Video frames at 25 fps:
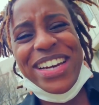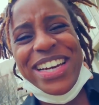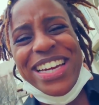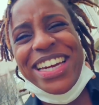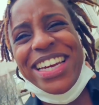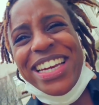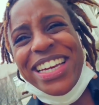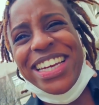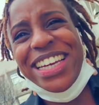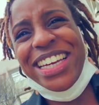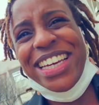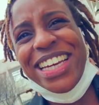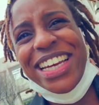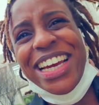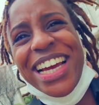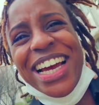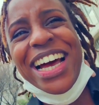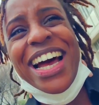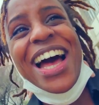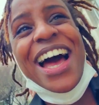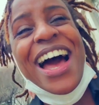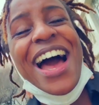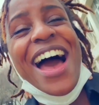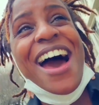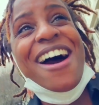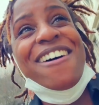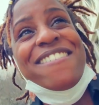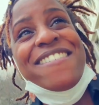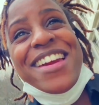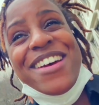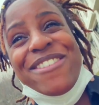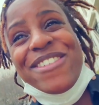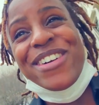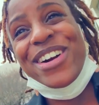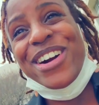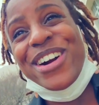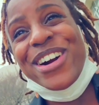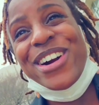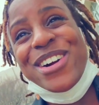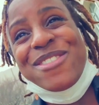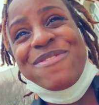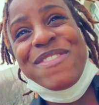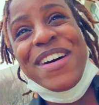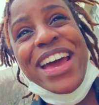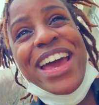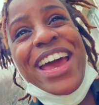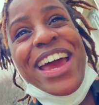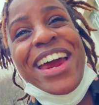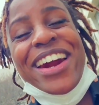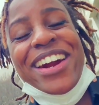funny. I've never heard
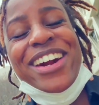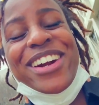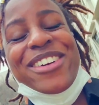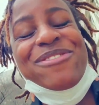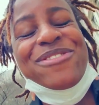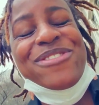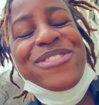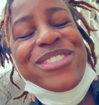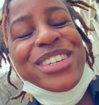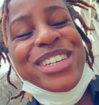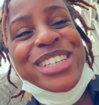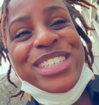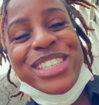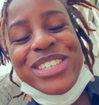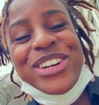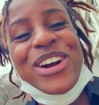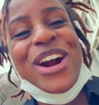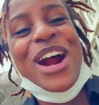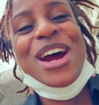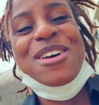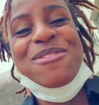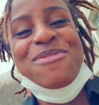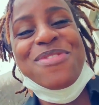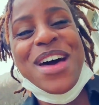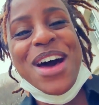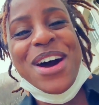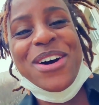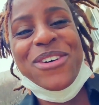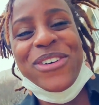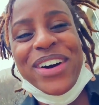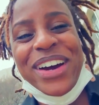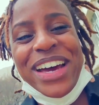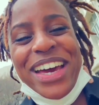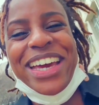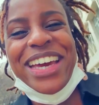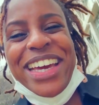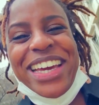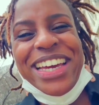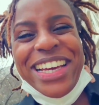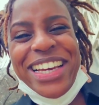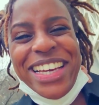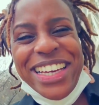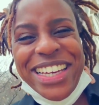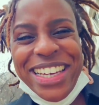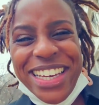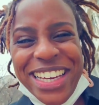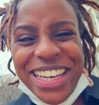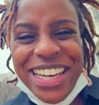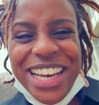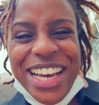my hair described that way,
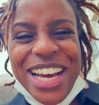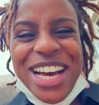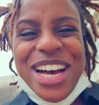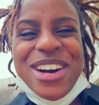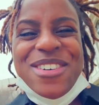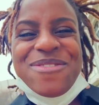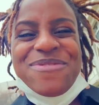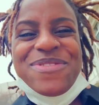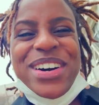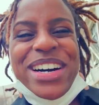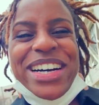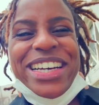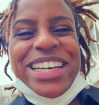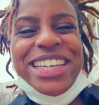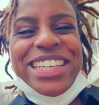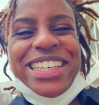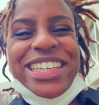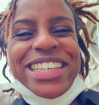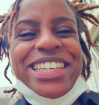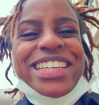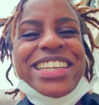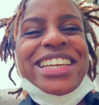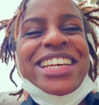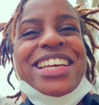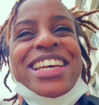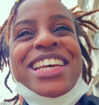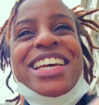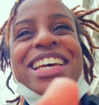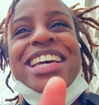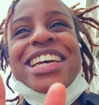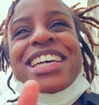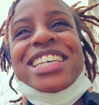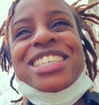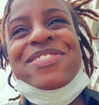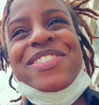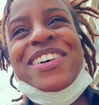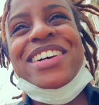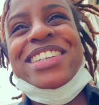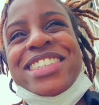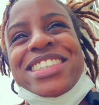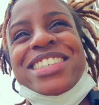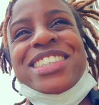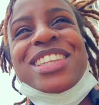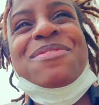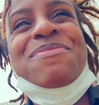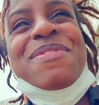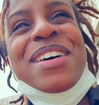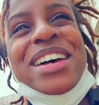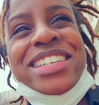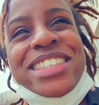but especially
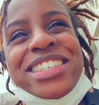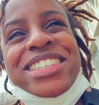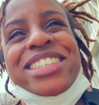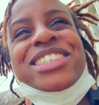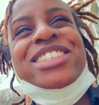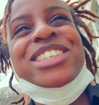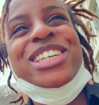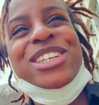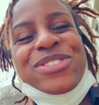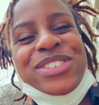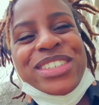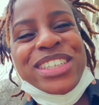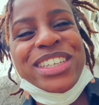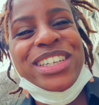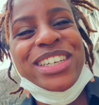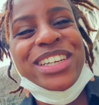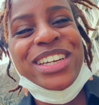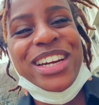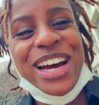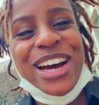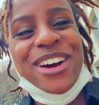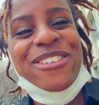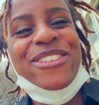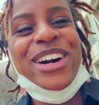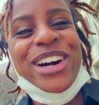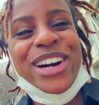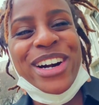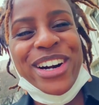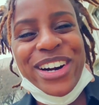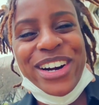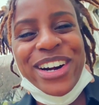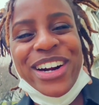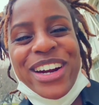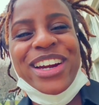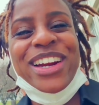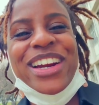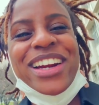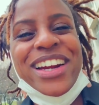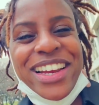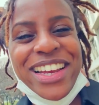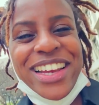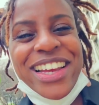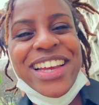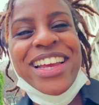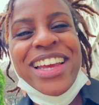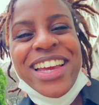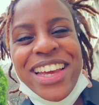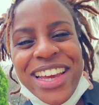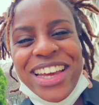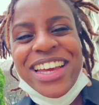the best description I've heard
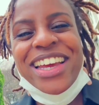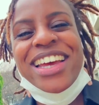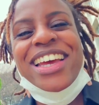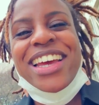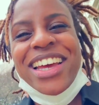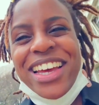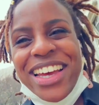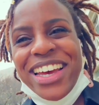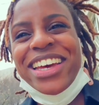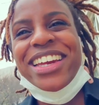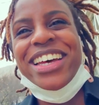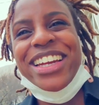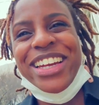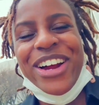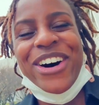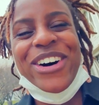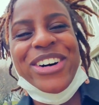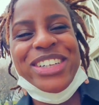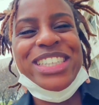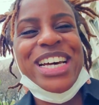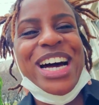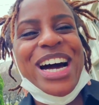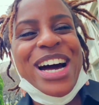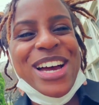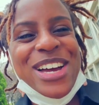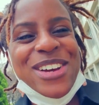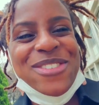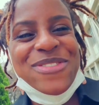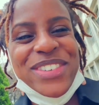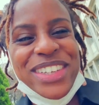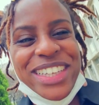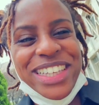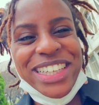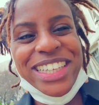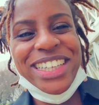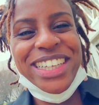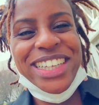in a long time.